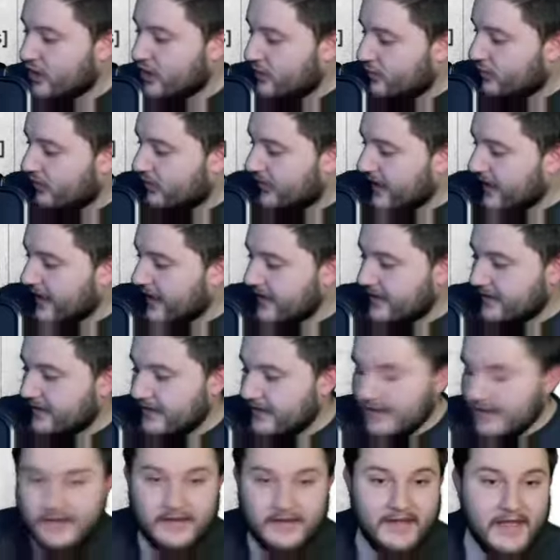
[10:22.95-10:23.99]
Well, then
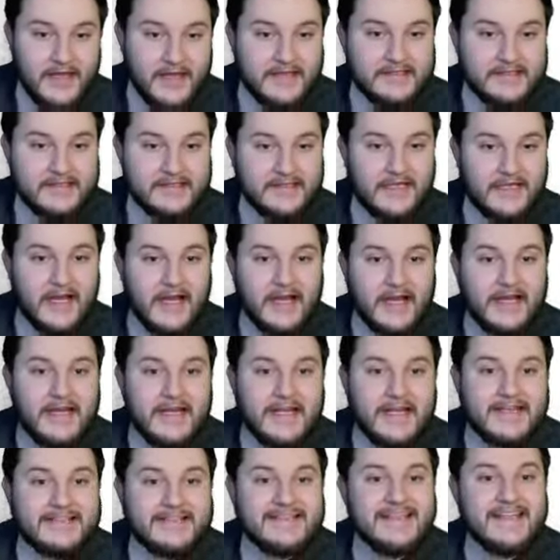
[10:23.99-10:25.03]
this line
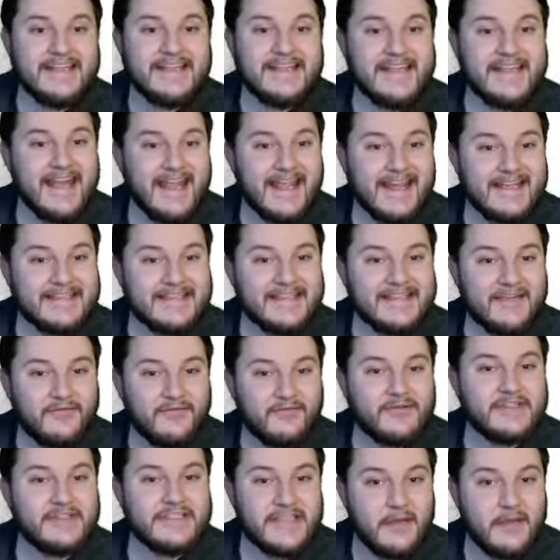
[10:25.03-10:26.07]
is the negative
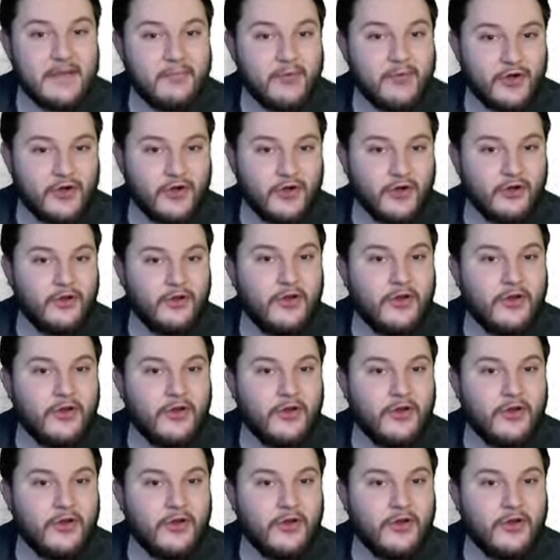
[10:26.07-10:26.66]
reciprocal